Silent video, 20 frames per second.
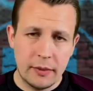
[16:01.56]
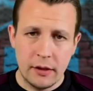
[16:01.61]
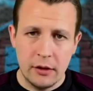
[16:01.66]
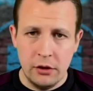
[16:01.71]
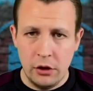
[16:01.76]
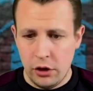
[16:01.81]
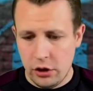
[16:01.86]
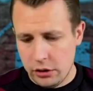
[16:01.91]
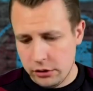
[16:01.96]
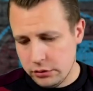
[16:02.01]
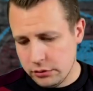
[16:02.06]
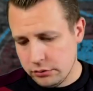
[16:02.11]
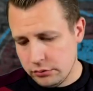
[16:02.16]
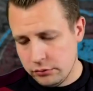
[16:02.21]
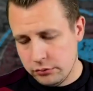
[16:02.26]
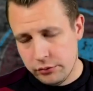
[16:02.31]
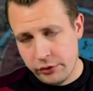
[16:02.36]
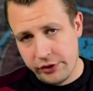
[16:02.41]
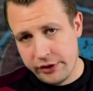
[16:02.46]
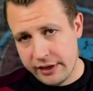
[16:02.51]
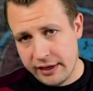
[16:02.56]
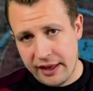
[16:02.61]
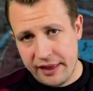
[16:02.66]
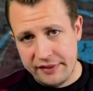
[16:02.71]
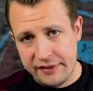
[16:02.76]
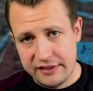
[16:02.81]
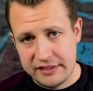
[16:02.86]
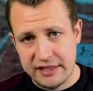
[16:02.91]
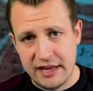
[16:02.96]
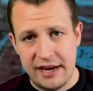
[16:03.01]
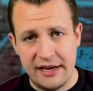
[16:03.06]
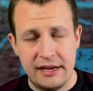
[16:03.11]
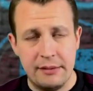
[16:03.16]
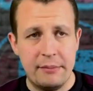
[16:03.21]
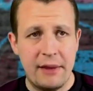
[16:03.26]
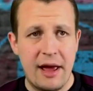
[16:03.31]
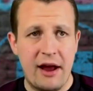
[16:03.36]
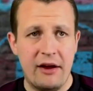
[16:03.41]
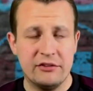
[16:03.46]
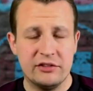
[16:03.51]
look, we're at the London Stadium
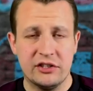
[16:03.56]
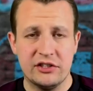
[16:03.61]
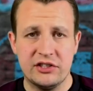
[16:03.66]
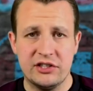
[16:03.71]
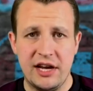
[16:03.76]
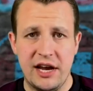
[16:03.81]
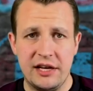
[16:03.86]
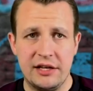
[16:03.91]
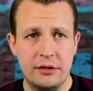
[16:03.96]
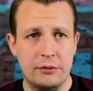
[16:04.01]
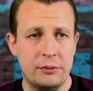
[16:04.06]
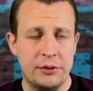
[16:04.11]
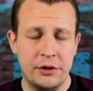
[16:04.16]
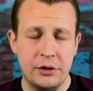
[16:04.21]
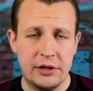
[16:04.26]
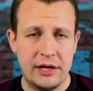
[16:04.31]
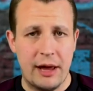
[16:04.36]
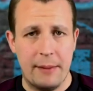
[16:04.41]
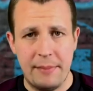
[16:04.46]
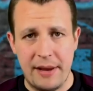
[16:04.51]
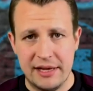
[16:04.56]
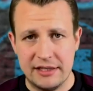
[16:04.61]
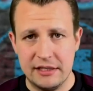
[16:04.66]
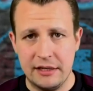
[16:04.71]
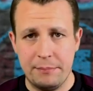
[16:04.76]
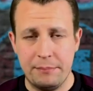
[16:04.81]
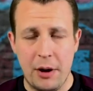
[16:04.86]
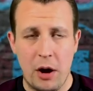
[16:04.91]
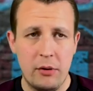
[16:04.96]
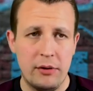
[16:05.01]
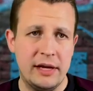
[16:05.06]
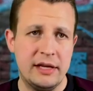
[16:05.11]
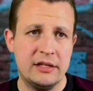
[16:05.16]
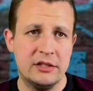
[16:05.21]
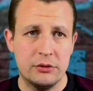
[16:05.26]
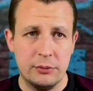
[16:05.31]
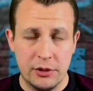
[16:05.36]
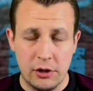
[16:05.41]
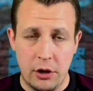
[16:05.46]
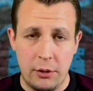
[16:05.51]
now, as I said. We're not going back to the bowling,
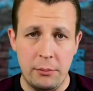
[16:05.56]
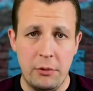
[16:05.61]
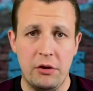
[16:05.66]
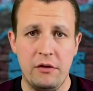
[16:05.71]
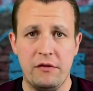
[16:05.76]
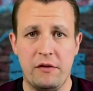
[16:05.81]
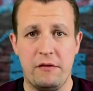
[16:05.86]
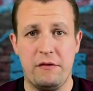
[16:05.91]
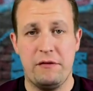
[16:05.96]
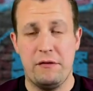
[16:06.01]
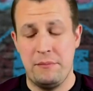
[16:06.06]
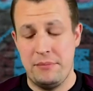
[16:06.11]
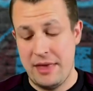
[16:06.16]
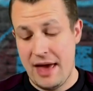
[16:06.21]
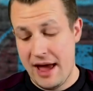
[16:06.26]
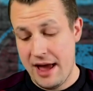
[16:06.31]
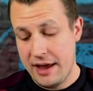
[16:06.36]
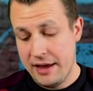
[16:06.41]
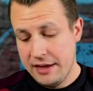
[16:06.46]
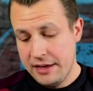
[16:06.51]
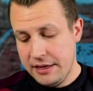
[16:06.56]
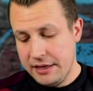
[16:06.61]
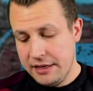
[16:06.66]
so we've got to move on from that.